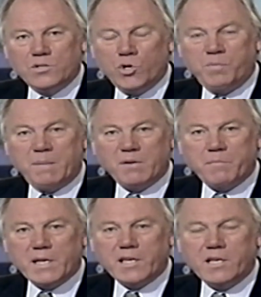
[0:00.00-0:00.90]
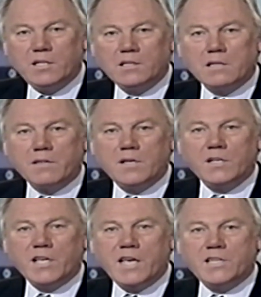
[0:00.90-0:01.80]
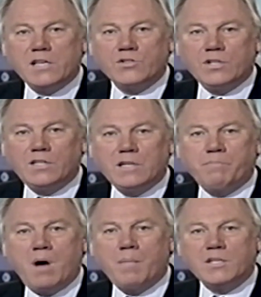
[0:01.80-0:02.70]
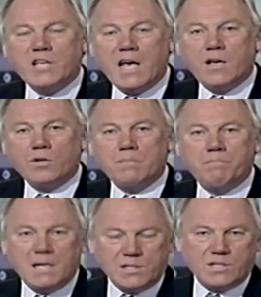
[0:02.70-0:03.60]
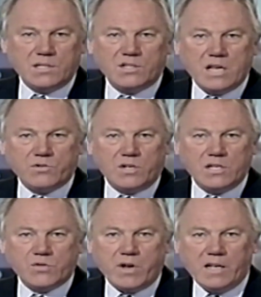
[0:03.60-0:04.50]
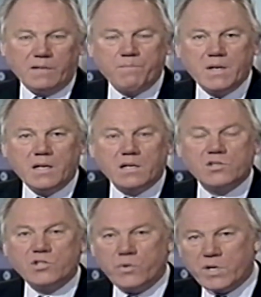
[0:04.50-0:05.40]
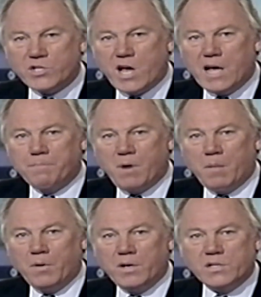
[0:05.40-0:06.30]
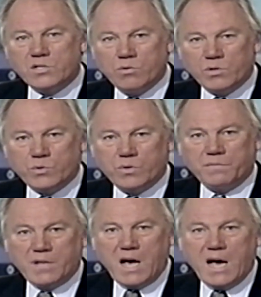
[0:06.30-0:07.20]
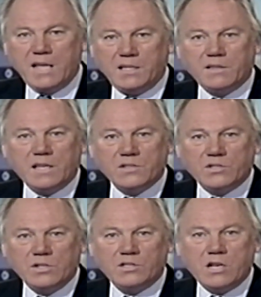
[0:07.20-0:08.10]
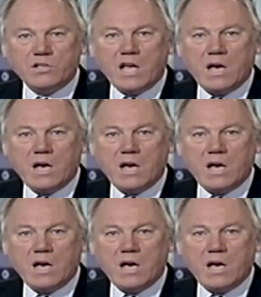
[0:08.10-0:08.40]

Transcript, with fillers: Two people have been killed and 38 injured in a bomb attack on a bus in central Israel. A suicide bomber is thought to have died in the incident in a